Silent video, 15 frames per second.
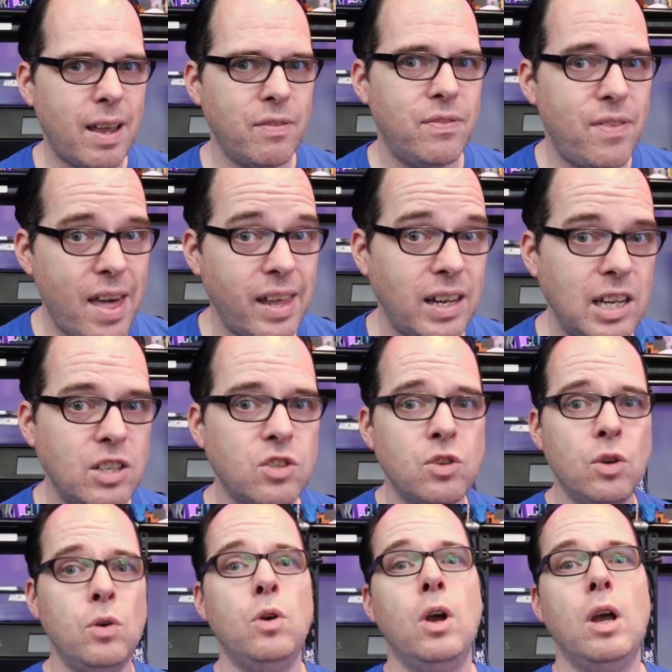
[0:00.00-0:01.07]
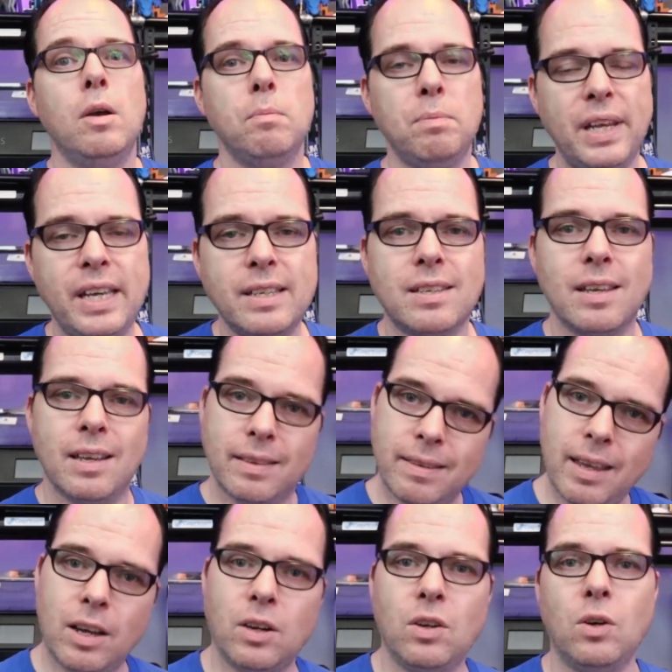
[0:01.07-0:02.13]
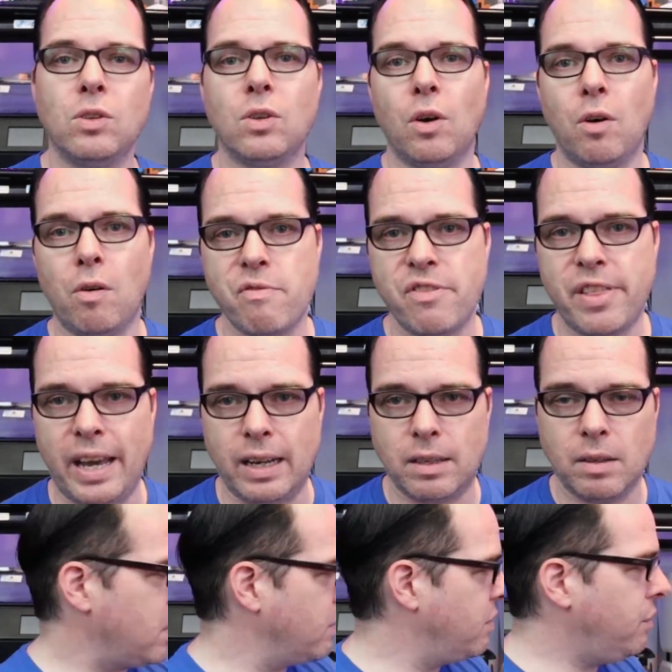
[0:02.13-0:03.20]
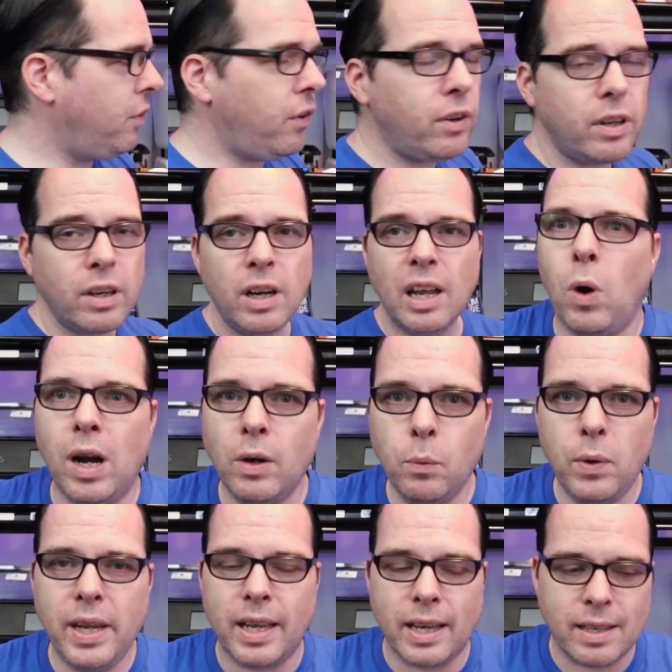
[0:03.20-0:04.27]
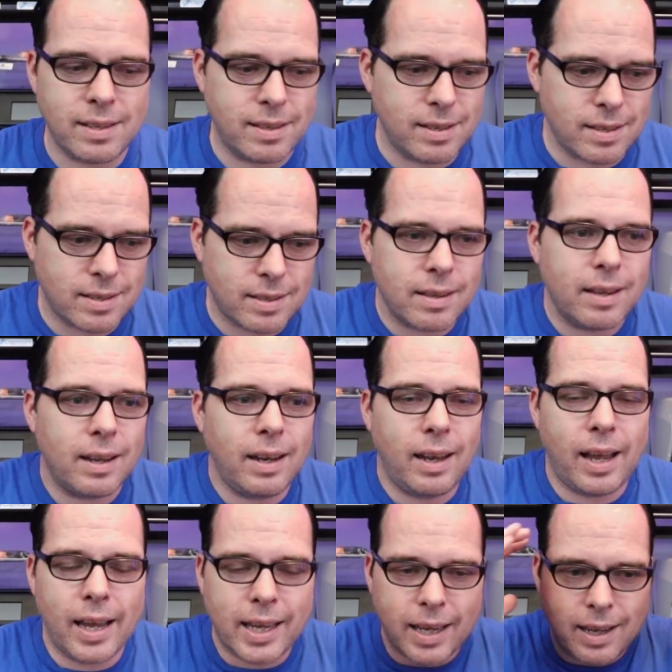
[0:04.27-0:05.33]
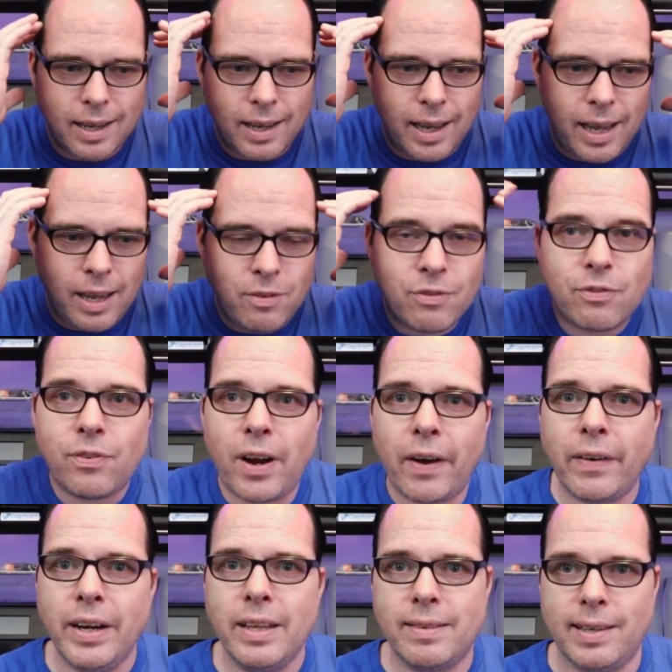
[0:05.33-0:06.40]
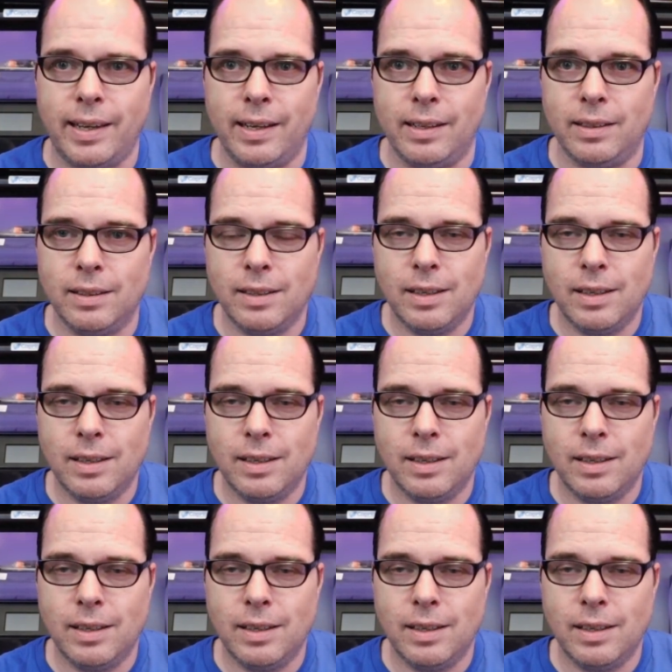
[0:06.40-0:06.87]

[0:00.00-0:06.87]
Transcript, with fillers: to have that issue, please take a note of that. But further, one week, it's just like a fairy tale.